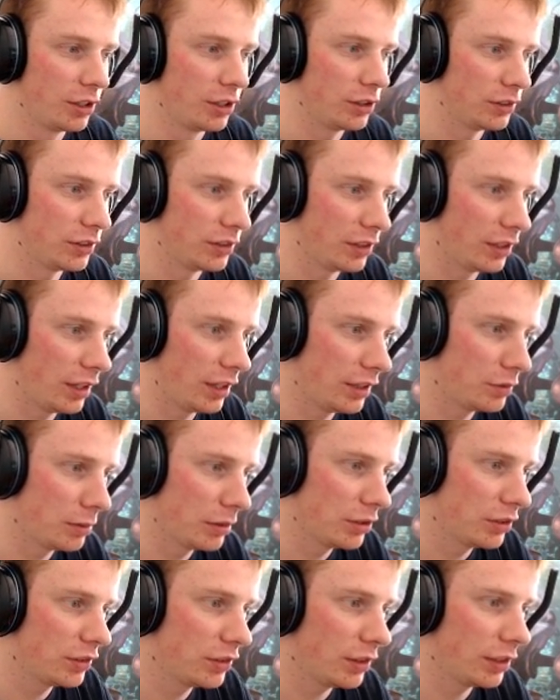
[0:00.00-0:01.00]
because as
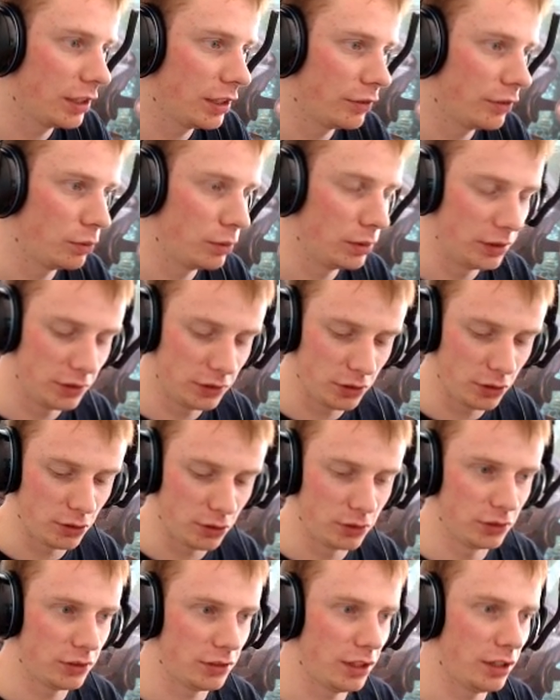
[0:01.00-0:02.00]
much as I love wind
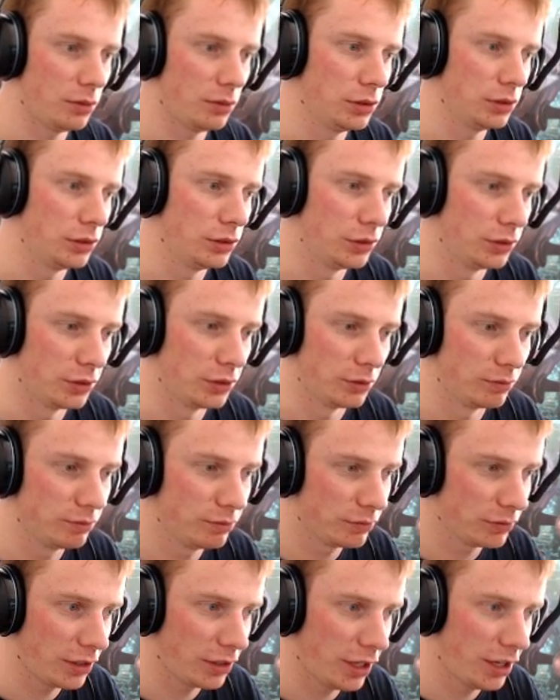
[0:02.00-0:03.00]
zones, I don't want to use
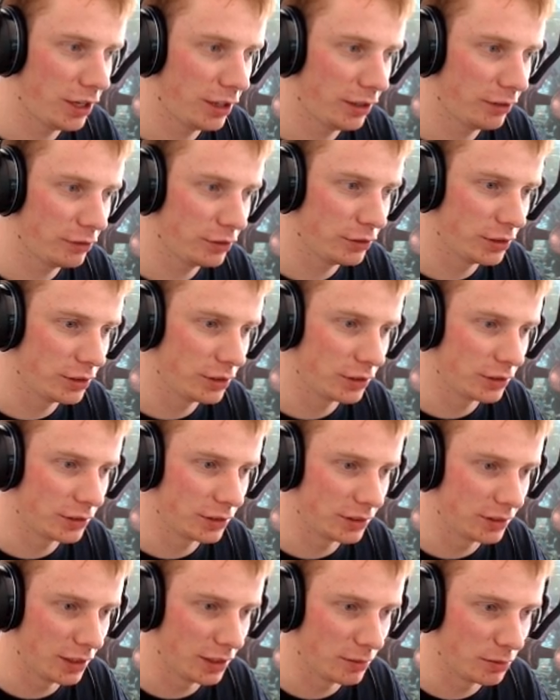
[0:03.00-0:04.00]
them for this
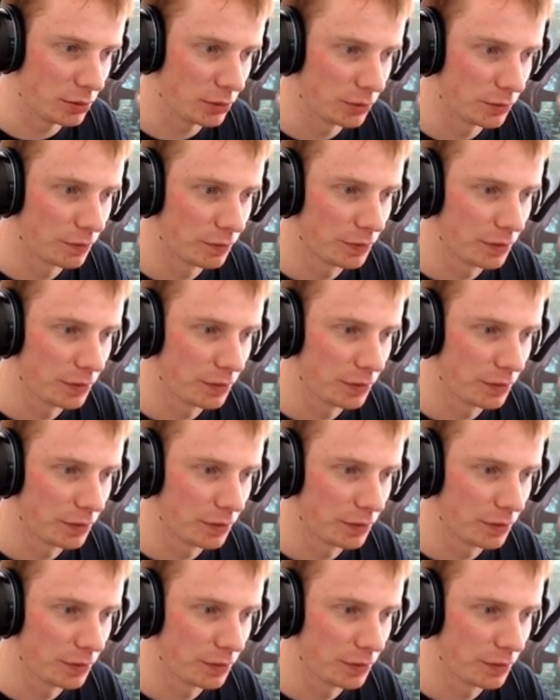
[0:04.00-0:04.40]
example.